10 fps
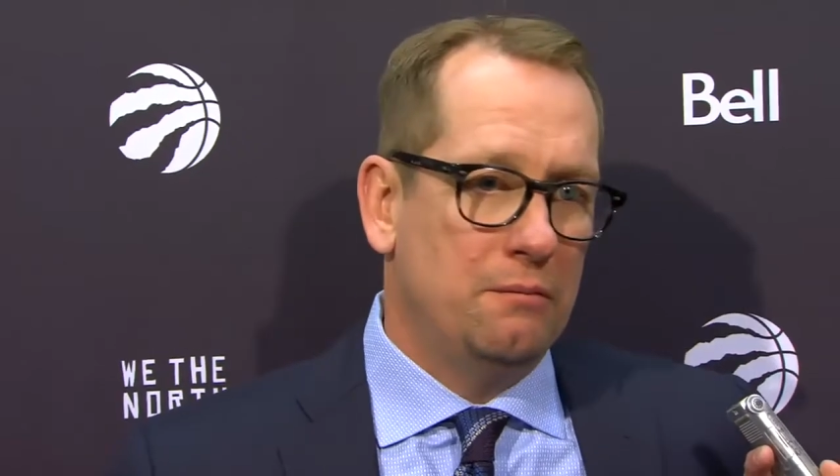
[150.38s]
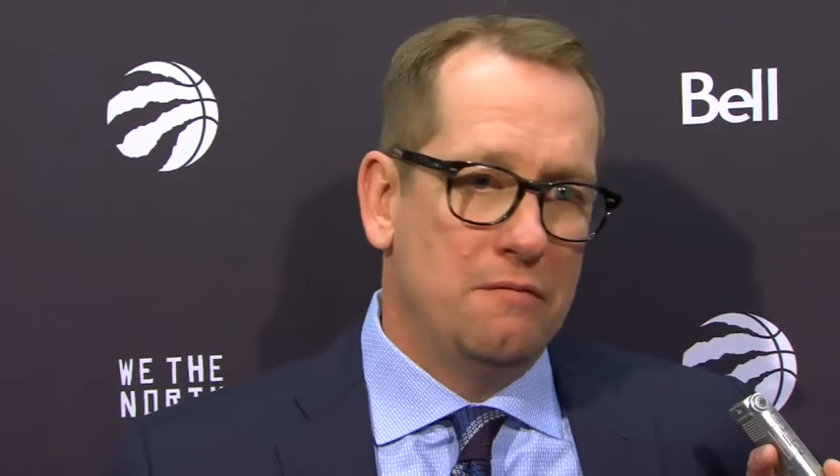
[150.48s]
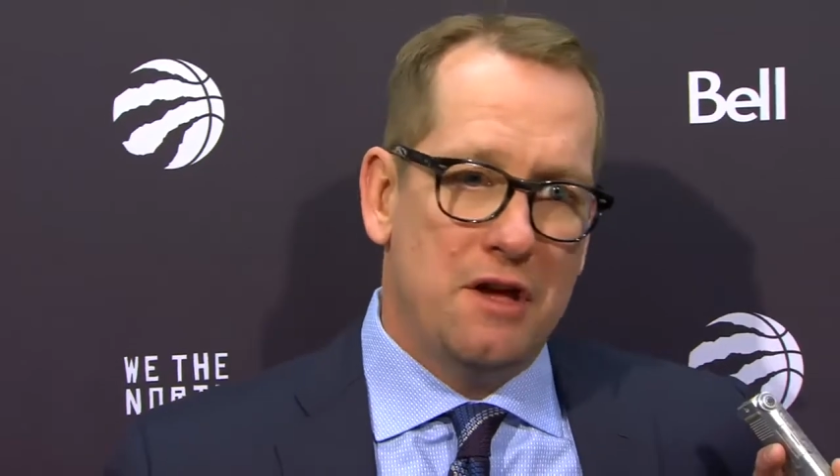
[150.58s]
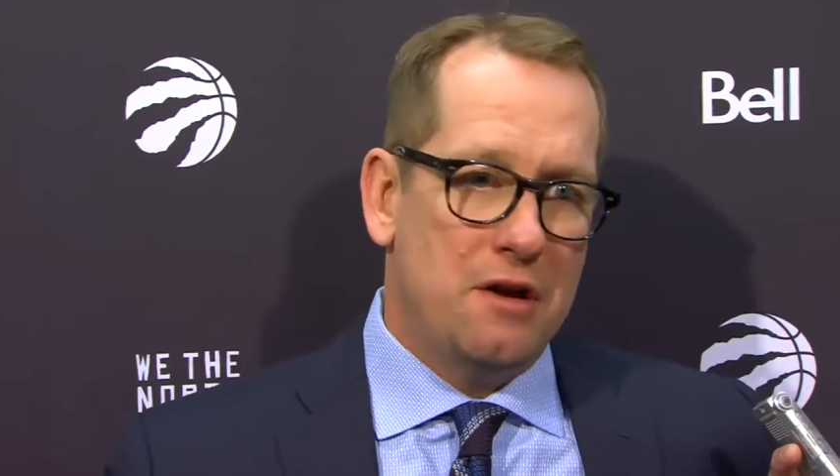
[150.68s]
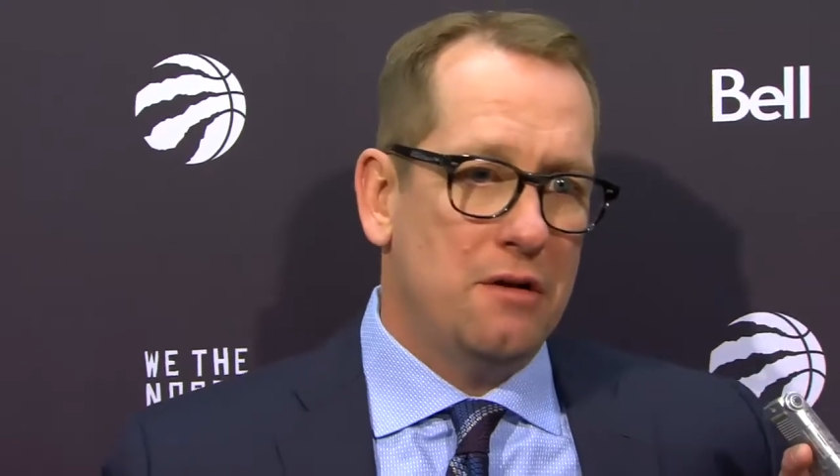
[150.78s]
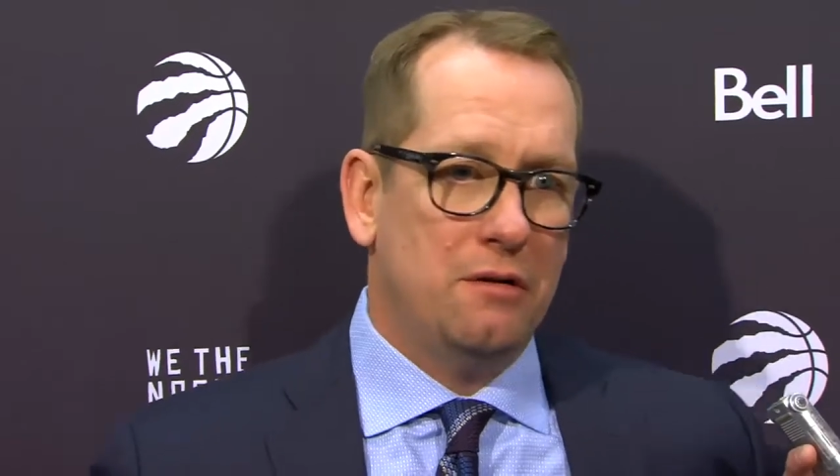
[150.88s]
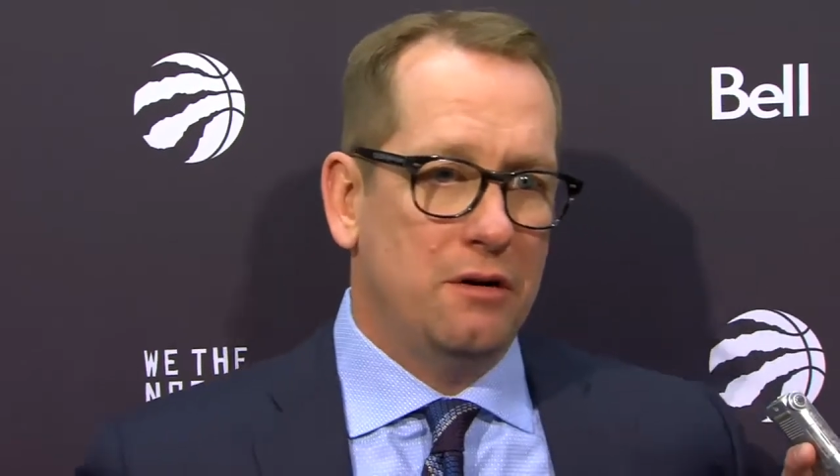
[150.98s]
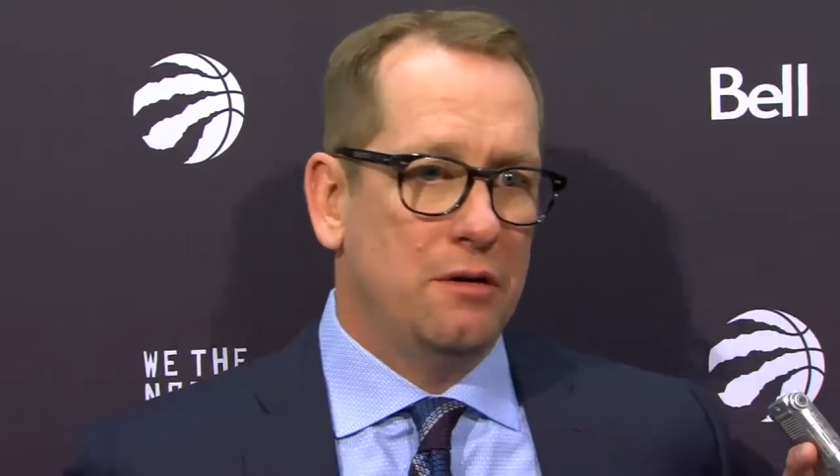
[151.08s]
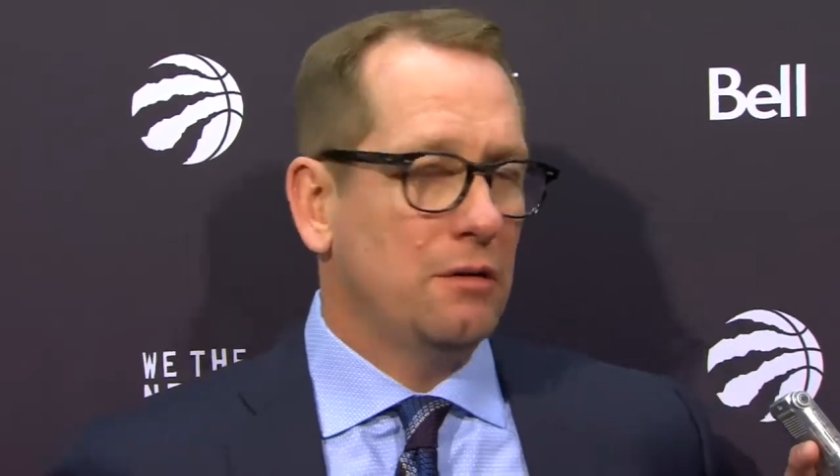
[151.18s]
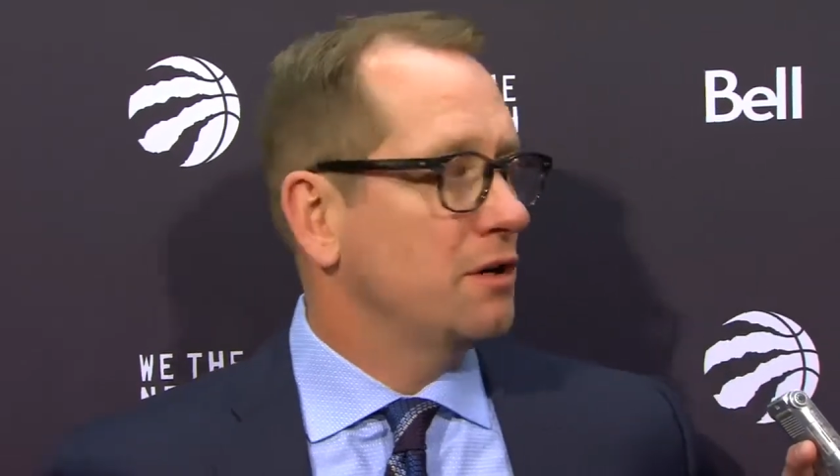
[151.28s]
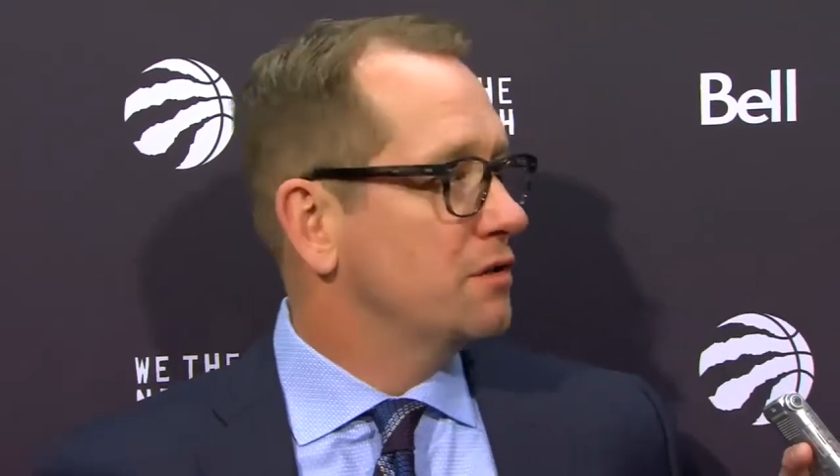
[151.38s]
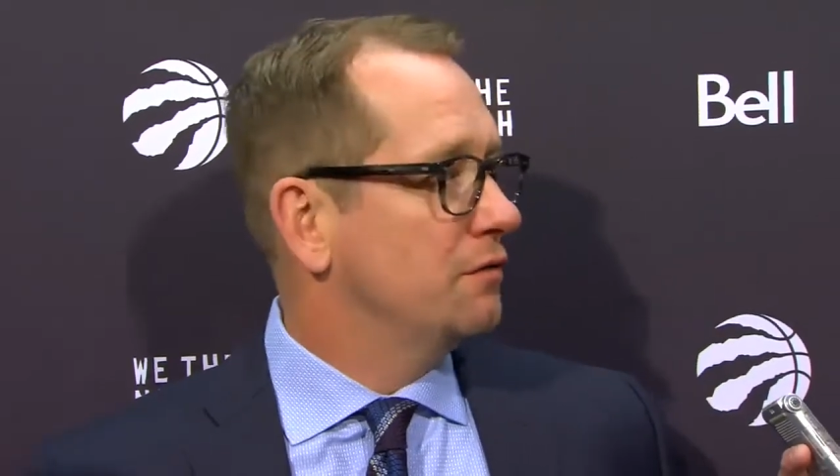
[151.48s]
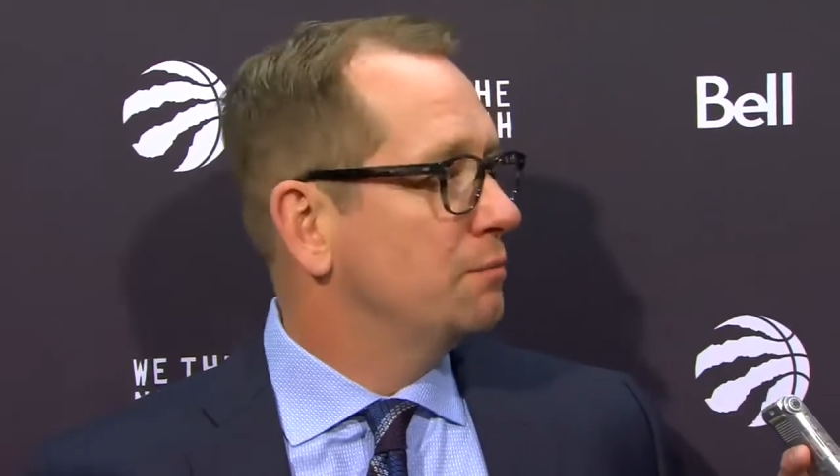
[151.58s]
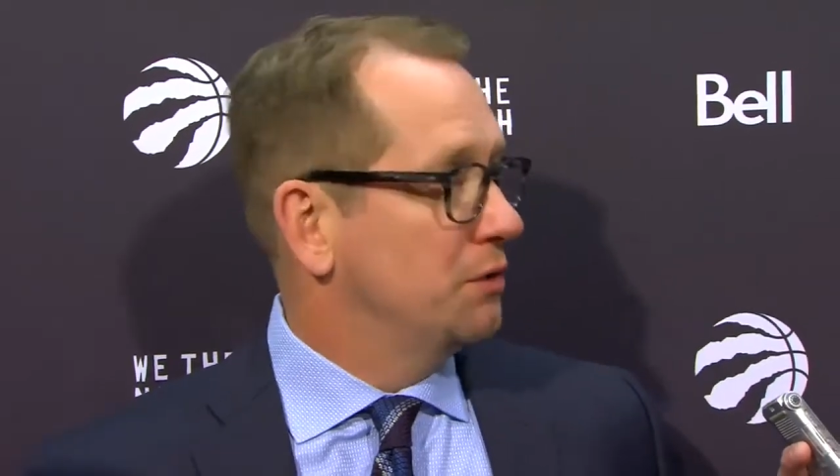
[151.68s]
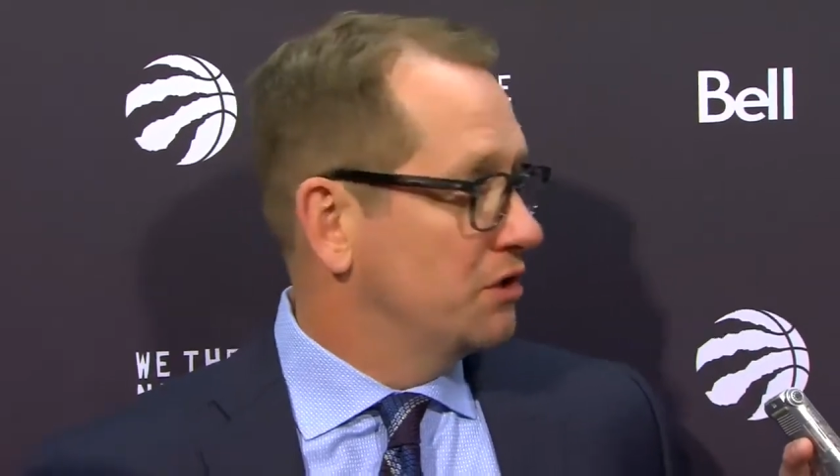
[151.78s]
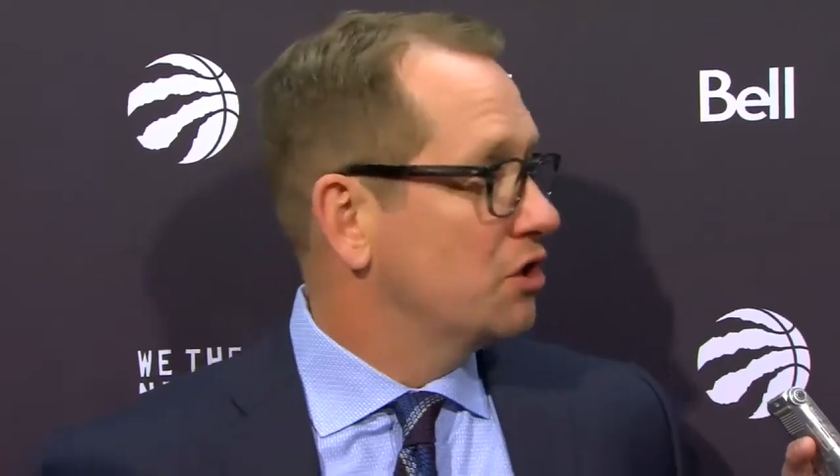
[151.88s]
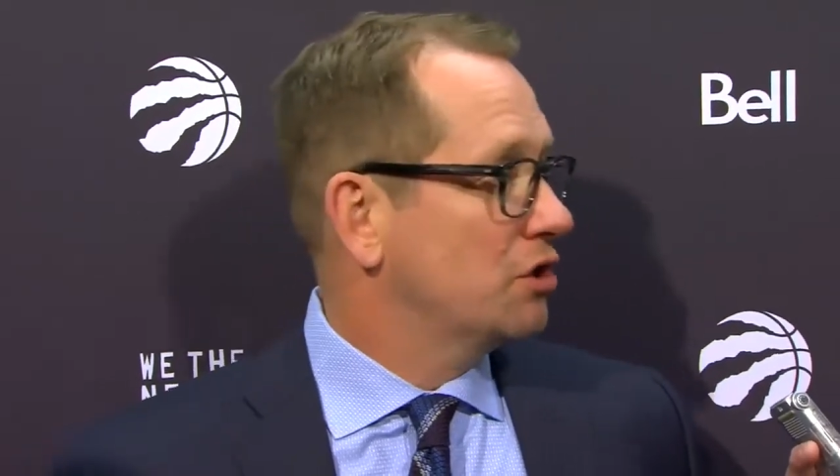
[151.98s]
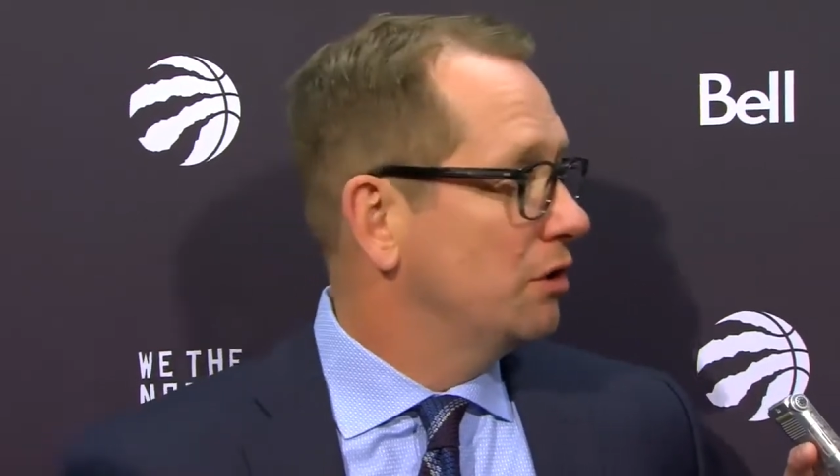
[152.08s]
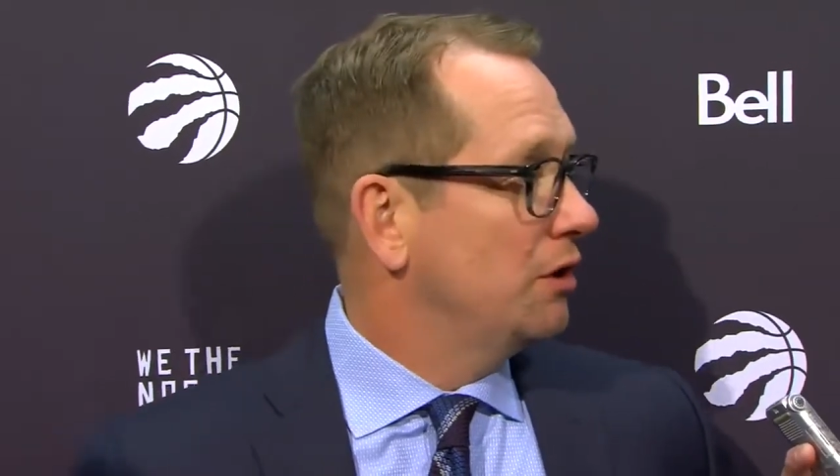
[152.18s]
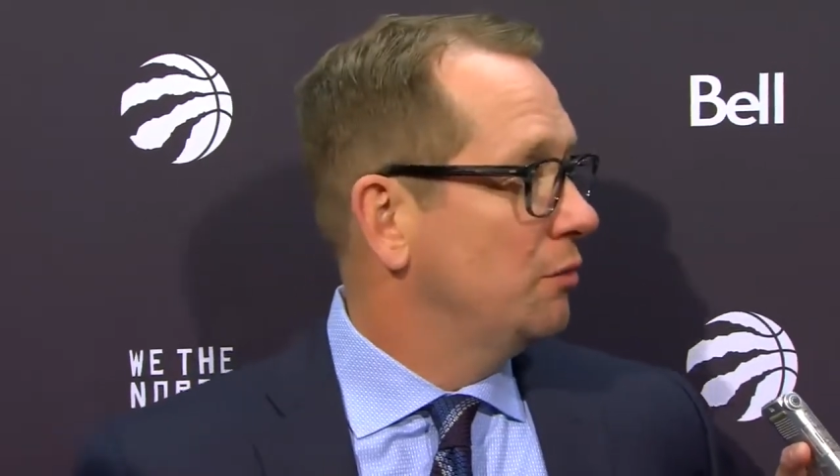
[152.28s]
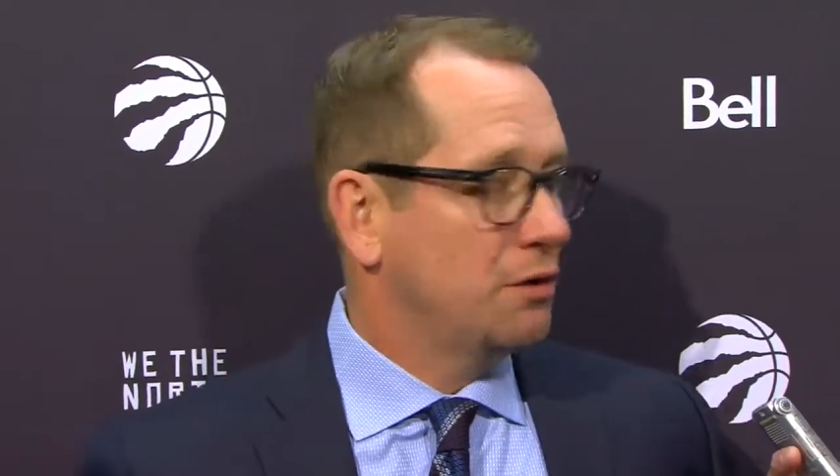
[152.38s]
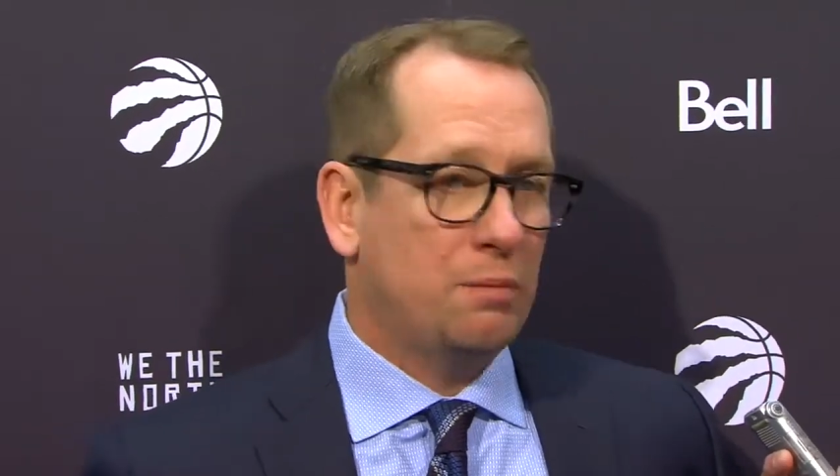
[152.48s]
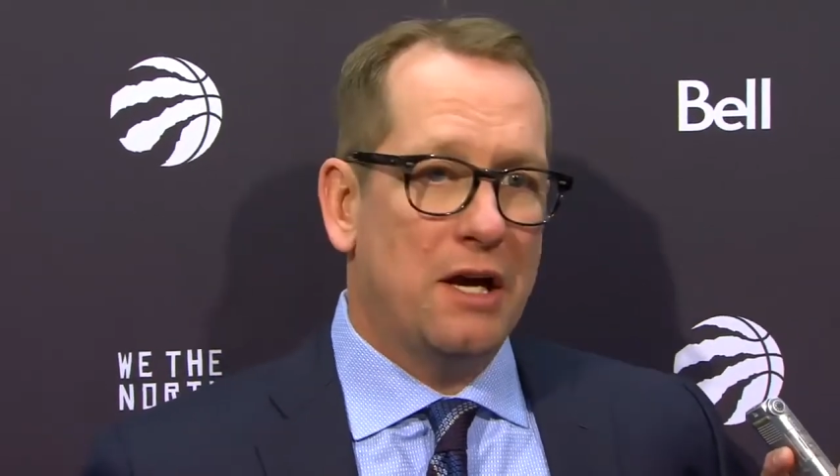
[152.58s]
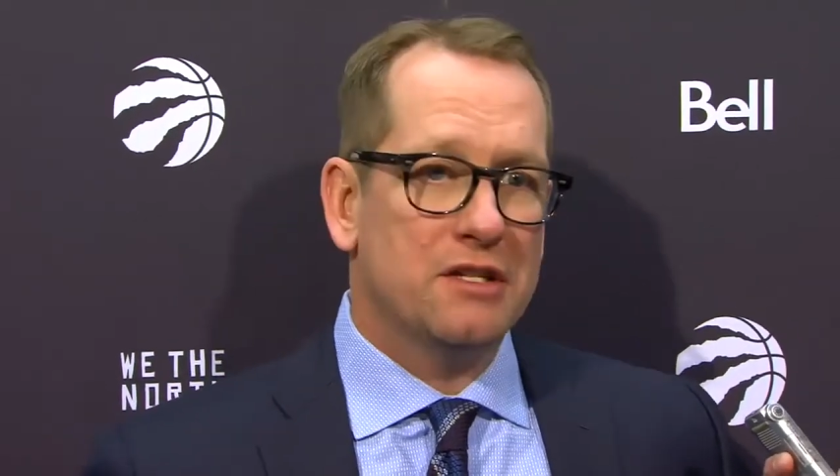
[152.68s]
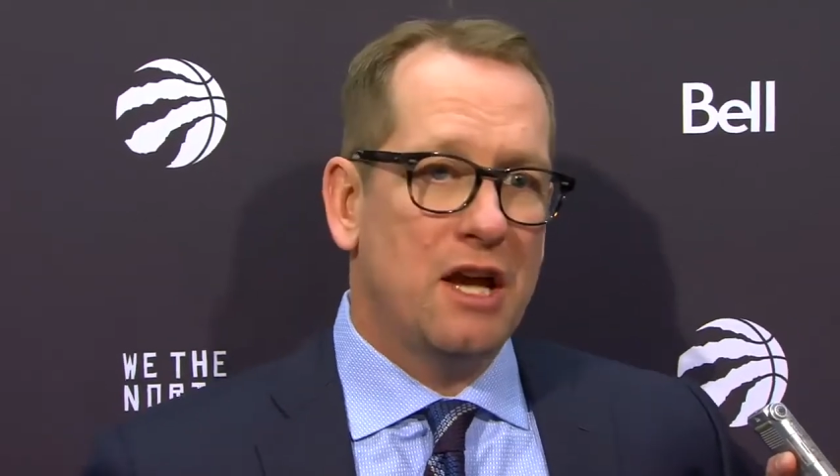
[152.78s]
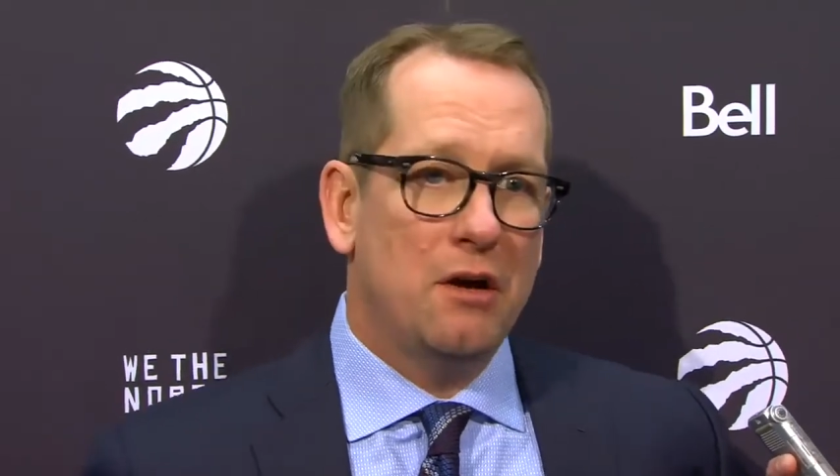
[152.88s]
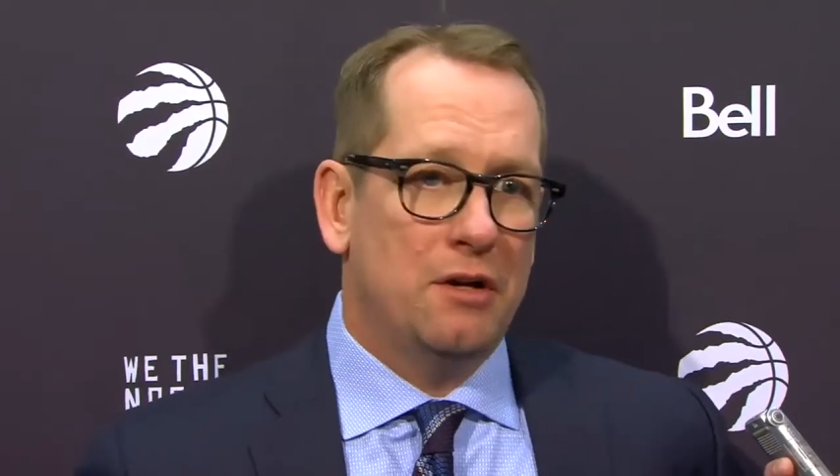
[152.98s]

there, because of it positionally with Pascal,